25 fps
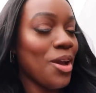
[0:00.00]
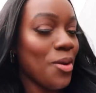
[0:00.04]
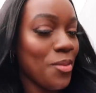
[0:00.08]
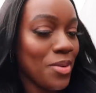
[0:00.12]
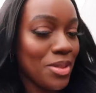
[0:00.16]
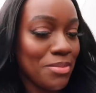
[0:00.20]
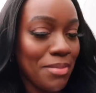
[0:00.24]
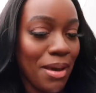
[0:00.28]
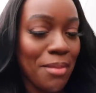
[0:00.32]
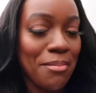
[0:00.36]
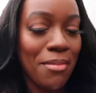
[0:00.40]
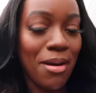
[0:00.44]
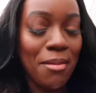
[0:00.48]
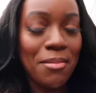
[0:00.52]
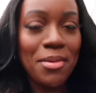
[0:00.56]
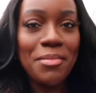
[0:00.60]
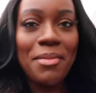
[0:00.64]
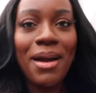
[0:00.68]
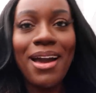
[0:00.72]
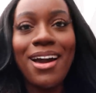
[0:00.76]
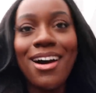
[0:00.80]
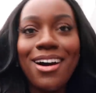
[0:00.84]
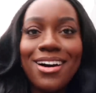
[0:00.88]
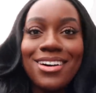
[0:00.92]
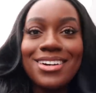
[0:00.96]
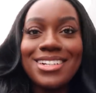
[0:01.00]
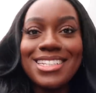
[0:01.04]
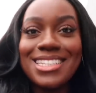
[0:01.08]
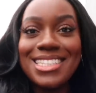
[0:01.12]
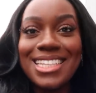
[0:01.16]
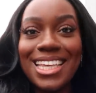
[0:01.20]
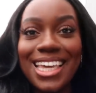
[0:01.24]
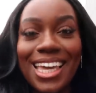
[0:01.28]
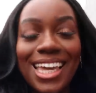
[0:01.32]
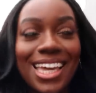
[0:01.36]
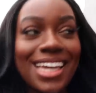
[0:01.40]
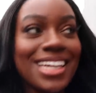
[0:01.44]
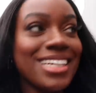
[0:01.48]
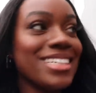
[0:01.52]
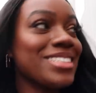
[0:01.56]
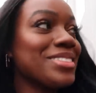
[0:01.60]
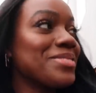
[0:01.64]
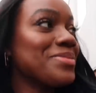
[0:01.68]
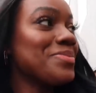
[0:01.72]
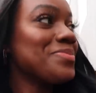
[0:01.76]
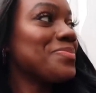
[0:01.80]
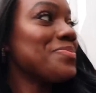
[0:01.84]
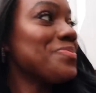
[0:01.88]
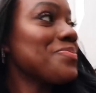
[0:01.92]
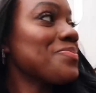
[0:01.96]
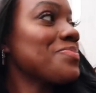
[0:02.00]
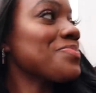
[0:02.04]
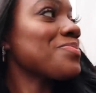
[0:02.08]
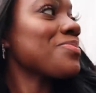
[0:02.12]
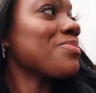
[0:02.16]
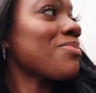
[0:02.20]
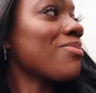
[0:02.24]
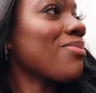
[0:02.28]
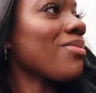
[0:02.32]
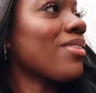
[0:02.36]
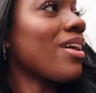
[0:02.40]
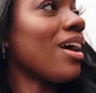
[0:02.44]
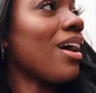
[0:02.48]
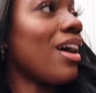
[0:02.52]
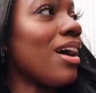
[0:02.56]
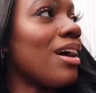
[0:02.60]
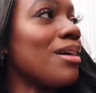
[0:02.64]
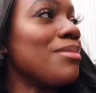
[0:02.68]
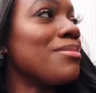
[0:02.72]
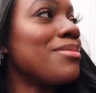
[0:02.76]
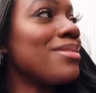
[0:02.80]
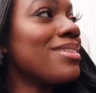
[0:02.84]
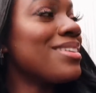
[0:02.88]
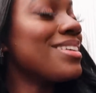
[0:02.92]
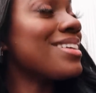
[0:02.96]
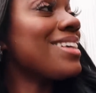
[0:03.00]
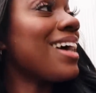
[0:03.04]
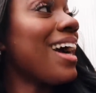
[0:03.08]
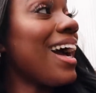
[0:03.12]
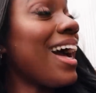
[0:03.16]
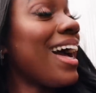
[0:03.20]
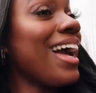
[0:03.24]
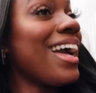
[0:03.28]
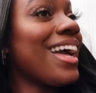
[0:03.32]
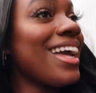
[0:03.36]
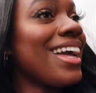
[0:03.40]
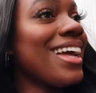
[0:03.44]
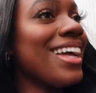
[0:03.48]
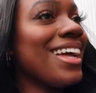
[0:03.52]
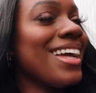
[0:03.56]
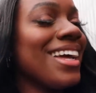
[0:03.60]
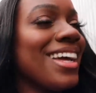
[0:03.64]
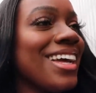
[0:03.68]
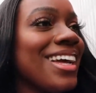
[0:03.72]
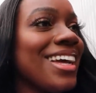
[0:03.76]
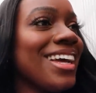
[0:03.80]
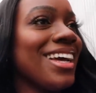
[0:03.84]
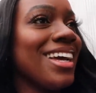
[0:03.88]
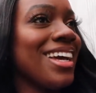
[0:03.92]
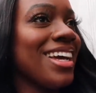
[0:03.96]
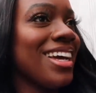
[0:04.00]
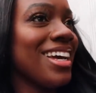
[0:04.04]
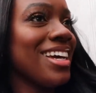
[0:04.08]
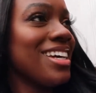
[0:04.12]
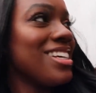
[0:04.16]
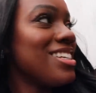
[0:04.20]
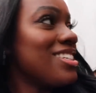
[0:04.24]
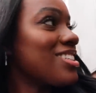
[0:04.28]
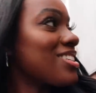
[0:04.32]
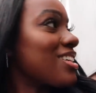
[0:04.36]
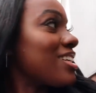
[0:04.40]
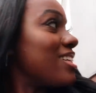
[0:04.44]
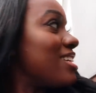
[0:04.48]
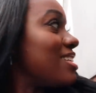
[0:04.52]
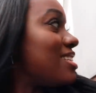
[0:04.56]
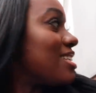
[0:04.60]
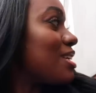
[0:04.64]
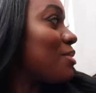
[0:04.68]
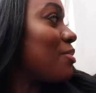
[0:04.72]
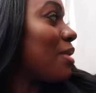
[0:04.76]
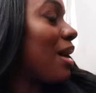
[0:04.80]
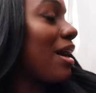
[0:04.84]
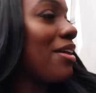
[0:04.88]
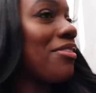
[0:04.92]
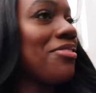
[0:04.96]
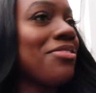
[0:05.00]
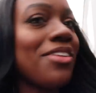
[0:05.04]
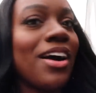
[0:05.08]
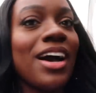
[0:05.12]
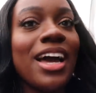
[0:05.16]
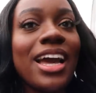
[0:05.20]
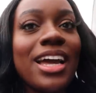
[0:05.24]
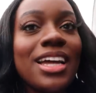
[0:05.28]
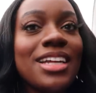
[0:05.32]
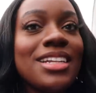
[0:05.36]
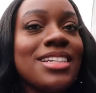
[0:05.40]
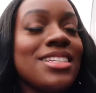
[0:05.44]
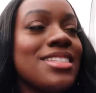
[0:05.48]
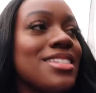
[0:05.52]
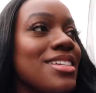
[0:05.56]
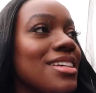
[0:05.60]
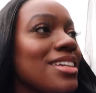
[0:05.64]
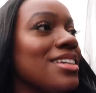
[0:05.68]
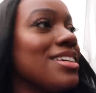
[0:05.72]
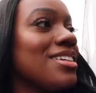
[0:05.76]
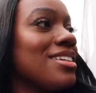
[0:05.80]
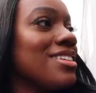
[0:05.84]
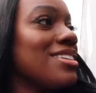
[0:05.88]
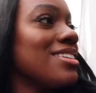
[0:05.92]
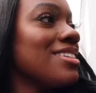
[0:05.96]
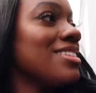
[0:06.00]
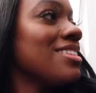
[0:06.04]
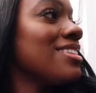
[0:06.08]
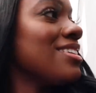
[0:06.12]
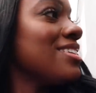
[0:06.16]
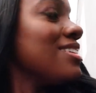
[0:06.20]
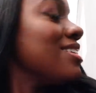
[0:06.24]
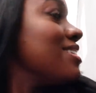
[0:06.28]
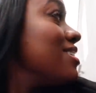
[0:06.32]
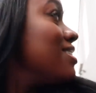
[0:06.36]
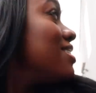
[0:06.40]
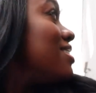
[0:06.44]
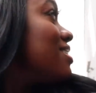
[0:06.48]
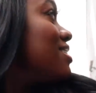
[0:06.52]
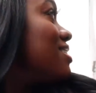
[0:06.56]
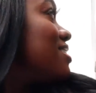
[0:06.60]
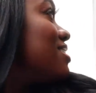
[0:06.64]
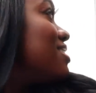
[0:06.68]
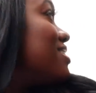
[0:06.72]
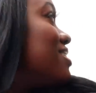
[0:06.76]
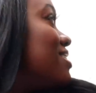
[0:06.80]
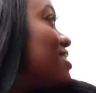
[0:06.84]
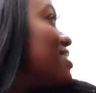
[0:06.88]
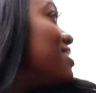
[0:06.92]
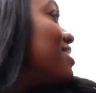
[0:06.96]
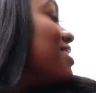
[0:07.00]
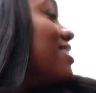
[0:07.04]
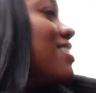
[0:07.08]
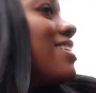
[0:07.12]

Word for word: with my mum and my auntie. Um, hi. Just gonna see what I find. Filming, yeah.